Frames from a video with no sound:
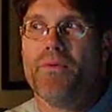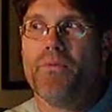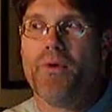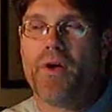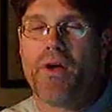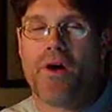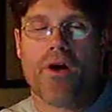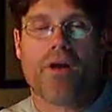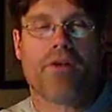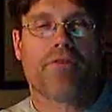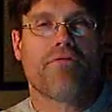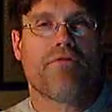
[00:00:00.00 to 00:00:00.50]

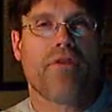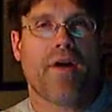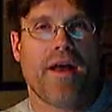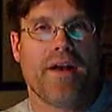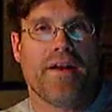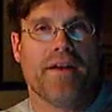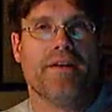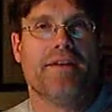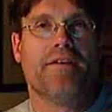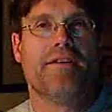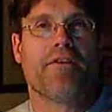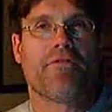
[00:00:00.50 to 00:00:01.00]
We ought to
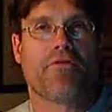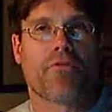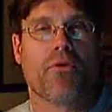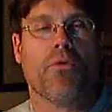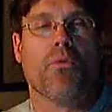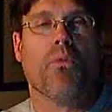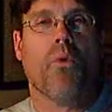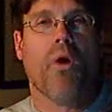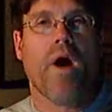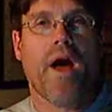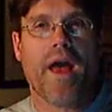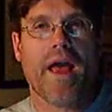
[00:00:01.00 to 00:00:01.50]
find a
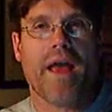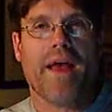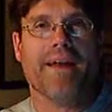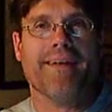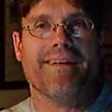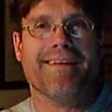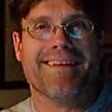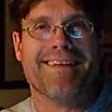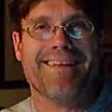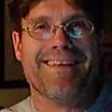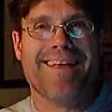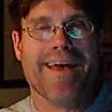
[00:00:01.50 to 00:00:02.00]
different way
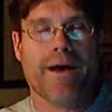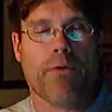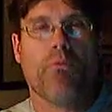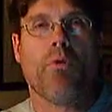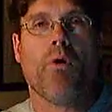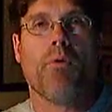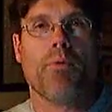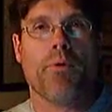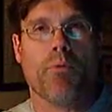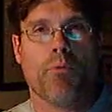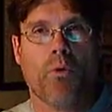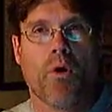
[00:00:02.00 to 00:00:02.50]
to get
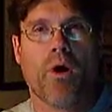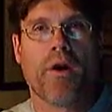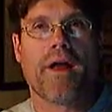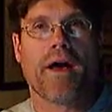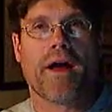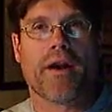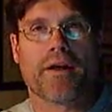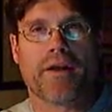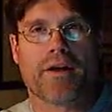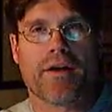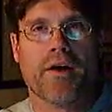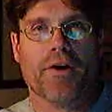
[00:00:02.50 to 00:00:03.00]
what we want
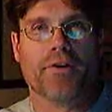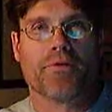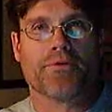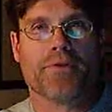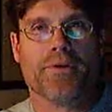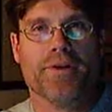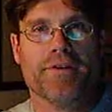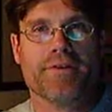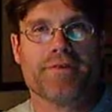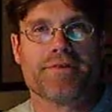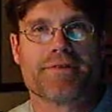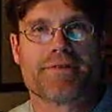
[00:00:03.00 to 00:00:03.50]
out of
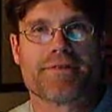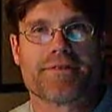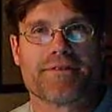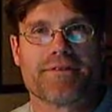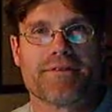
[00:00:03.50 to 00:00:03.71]
countries,